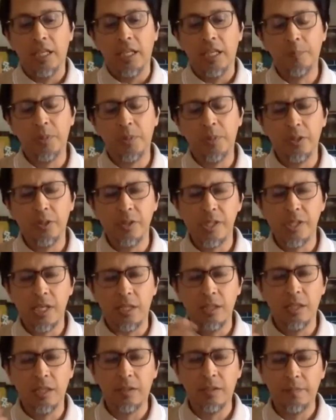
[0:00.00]
it produces a
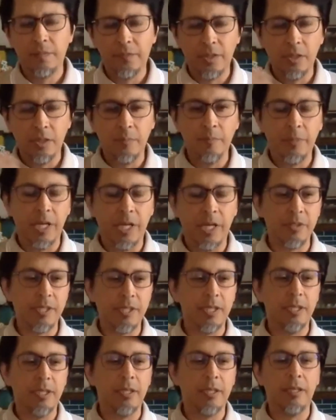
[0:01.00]
lot of
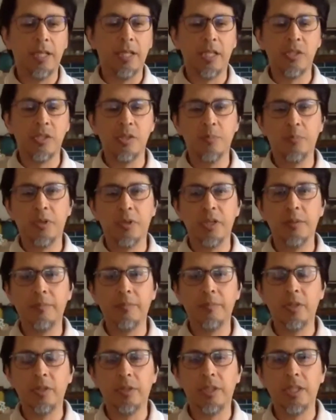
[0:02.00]
compounds that support
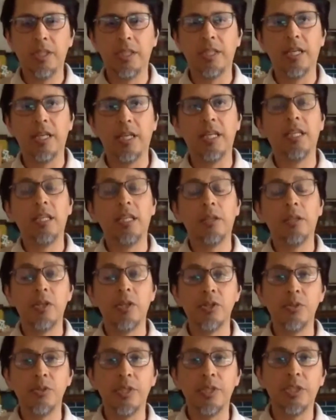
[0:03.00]
immunity, and it
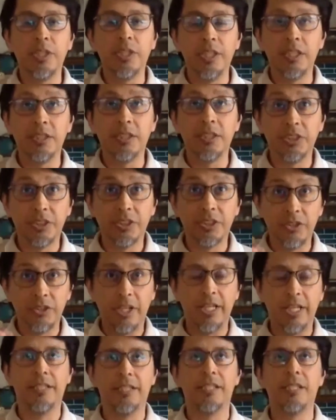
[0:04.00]
also
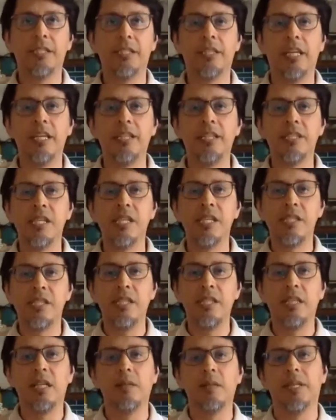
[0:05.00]
strengthens the
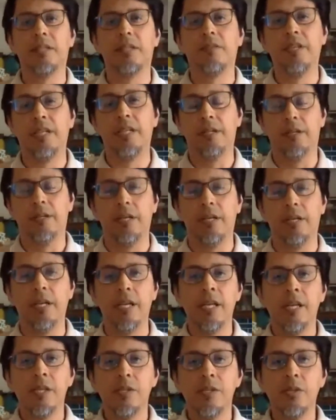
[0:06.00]
intestinal barrier.
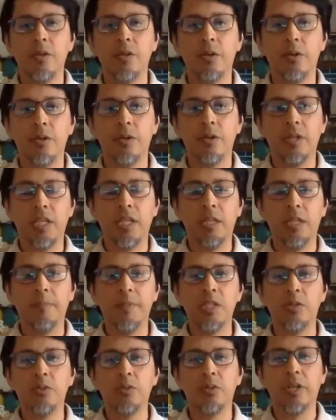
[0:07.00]
So it
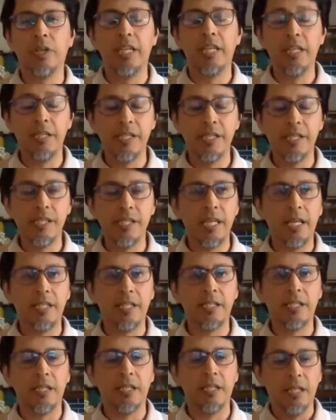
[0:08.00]
means your
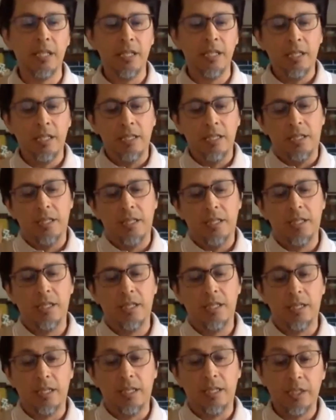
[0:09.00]
intestines
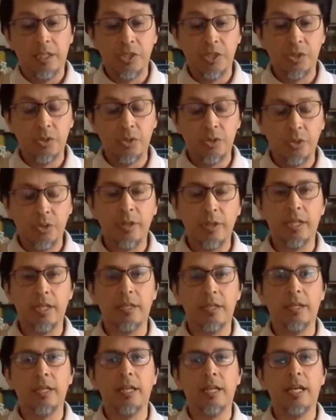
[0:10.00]
get
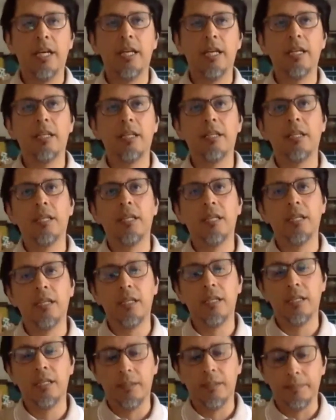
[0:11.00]
stronger
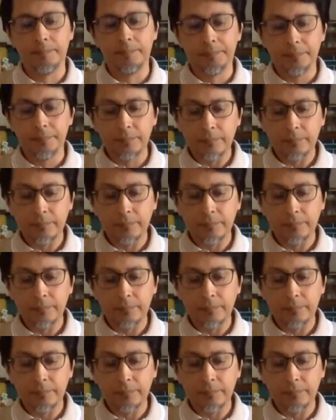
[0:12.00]
and